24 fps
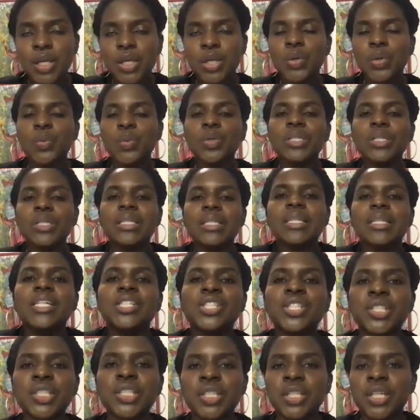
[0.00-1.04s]
you will
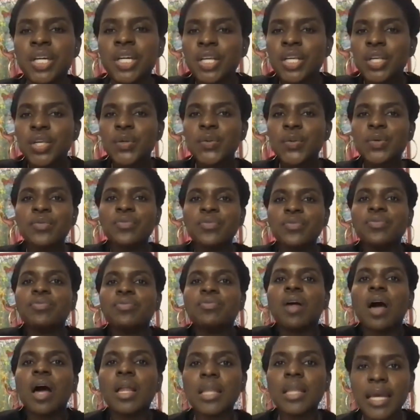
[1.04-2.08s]
leisure, you will
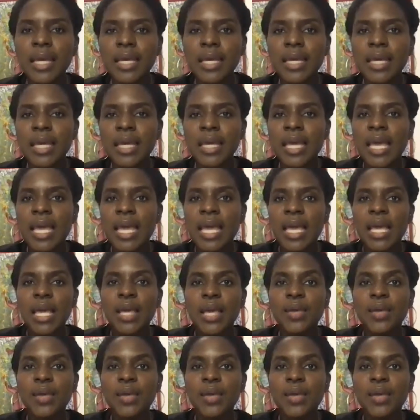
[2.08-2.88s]
frolic.